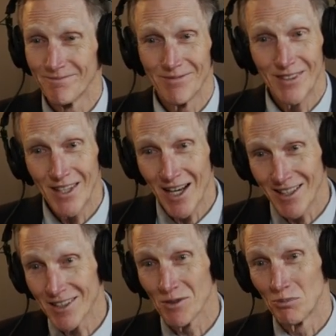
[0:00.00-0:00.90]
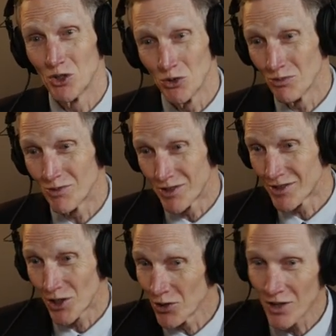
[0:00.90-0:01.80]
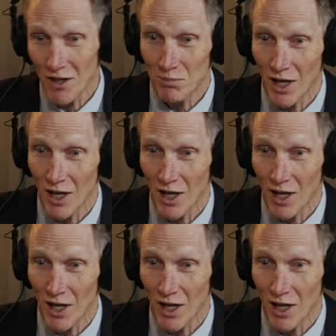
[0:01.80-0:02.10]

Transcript: not, you know, do, turn the F B